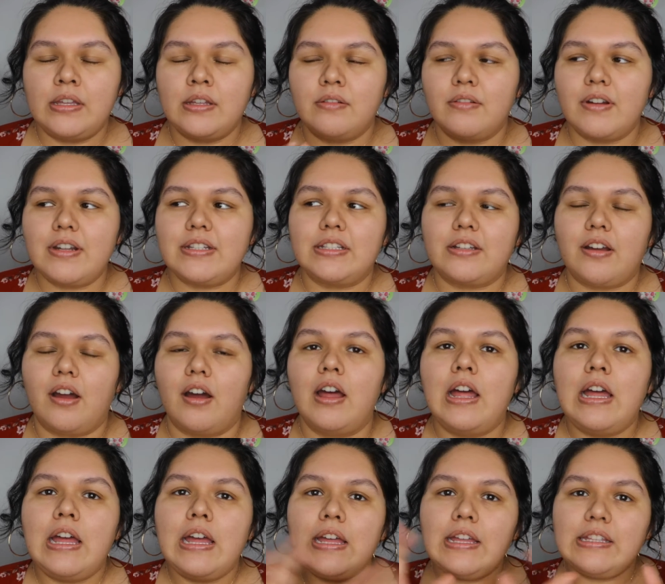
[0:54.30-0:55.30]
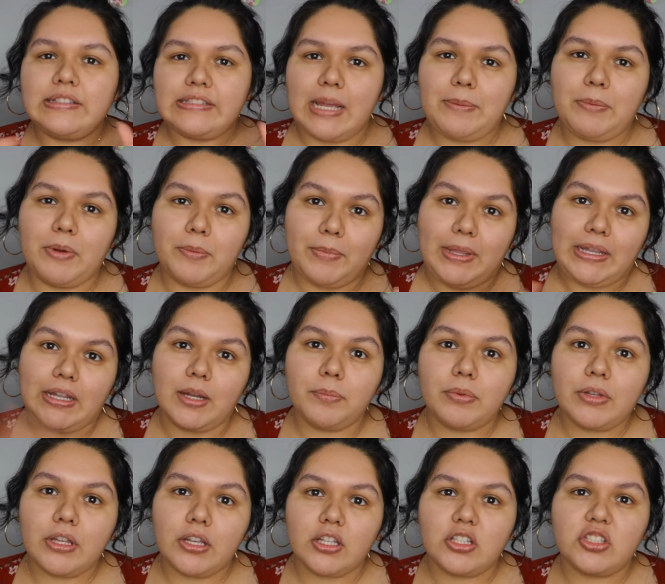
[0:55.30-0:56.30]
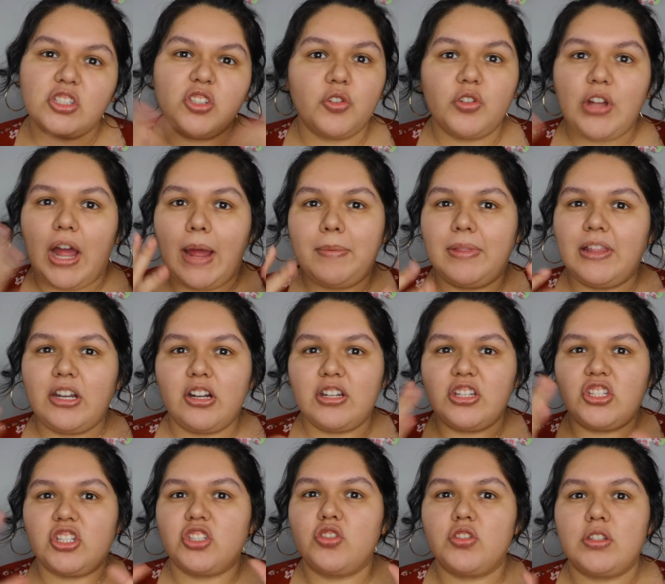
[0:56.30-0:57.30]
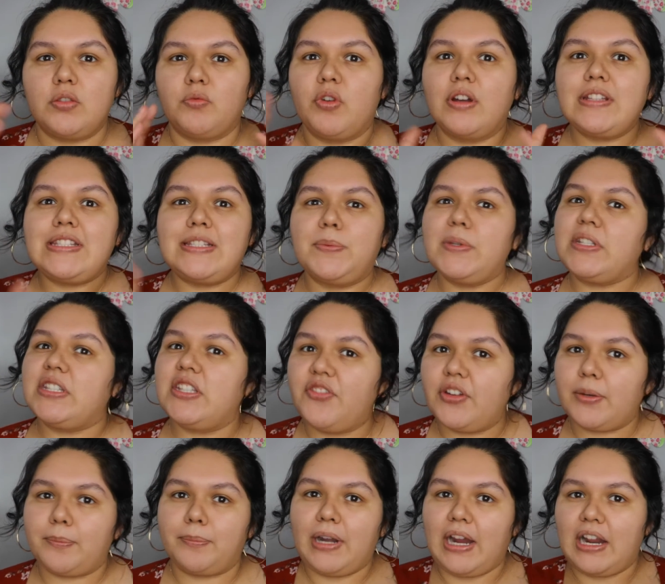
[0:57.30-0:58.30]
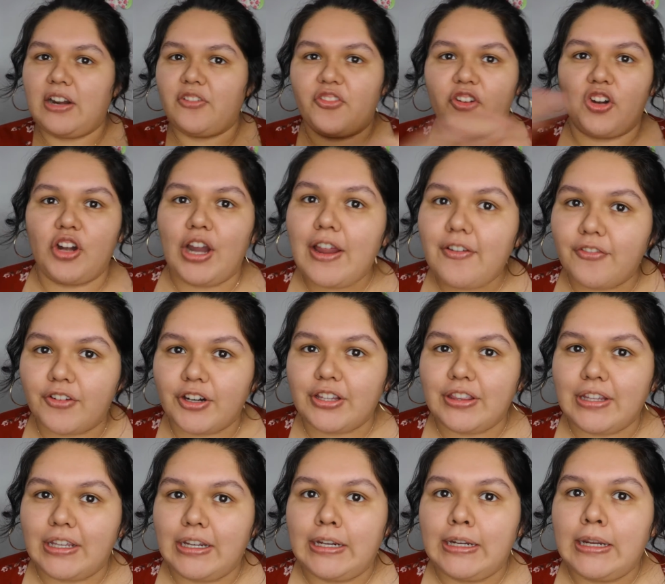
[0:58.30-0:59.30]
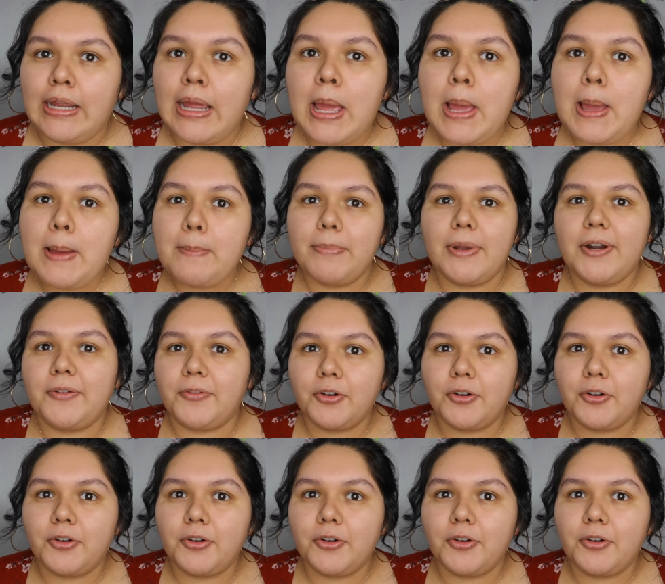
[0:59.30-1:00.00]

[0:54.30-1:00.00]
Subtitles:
what is it called, type of makeup look. So I'm literally just using one specific brand for everything, but of